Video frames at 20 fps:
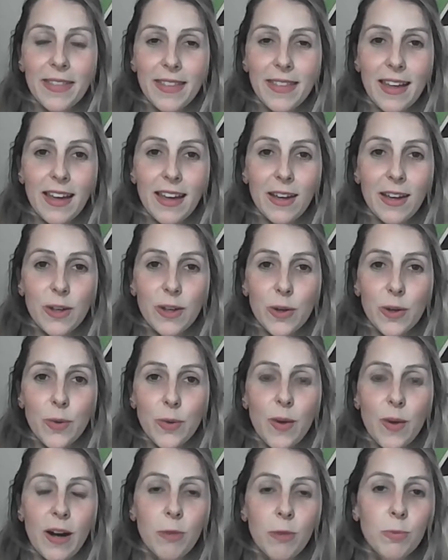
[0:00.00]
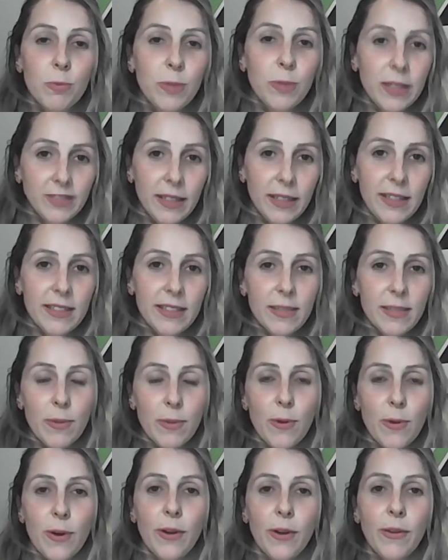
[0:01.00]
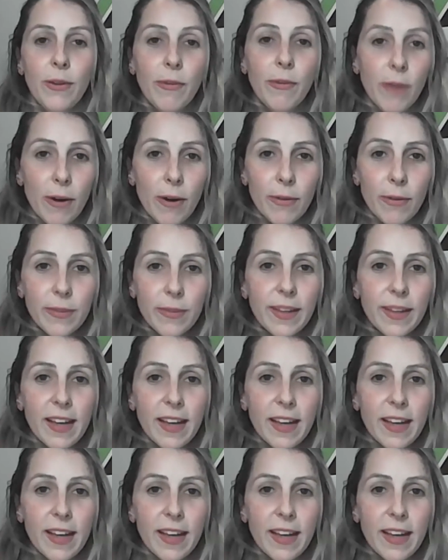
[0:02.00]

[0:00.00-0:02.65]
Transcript: there who are really supportive of